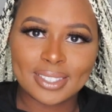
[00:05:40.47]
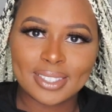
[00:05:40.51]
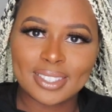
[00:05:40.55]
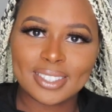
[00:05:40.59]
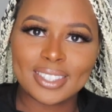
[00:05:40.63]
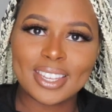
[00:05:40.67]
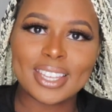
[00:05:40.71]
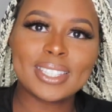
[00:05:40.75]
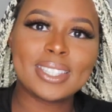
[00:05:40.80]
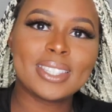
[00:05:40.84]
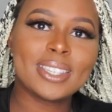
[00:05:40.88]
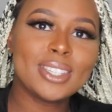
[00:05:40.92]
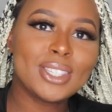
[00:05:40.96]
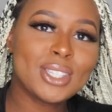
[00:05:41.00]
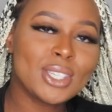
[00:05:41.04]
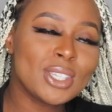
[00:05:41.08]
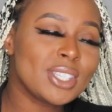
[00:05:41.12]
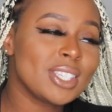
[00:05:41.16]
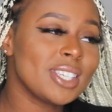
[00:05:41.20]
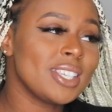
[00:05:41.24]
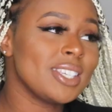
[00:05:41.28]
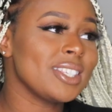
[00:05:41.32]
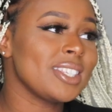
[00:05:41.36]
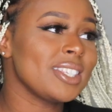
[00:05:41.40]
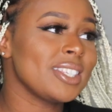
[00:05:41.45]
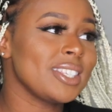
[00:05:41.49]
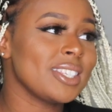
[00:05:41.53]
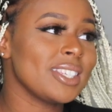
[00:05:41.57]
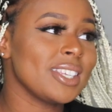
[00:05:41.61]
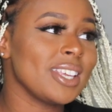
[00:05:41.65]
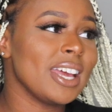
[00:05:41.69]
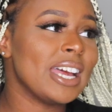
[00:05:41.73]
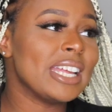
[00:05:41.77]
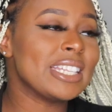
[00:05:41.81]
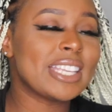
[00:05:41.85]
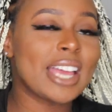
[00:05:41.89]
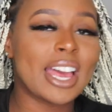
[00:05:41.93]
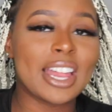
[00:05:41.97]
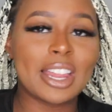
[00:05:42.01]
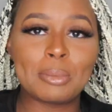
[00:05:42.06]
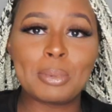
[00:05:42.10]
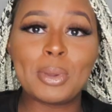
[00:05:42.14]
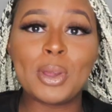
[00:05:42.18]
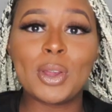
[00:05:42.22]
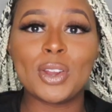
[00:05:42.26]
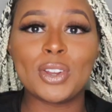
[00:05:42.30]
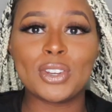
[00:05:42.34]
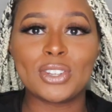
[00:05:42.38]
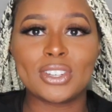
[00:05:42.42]
Now Sisters is a Tyler
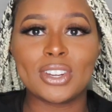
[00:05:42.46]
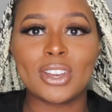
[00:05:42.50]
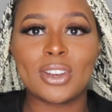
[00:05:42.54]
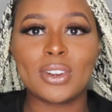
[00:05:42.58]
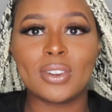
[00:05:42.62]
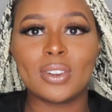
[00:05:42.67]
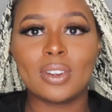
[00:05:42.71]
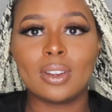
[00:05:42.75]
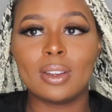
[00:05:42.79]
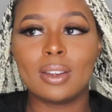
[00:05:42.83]
Perry show.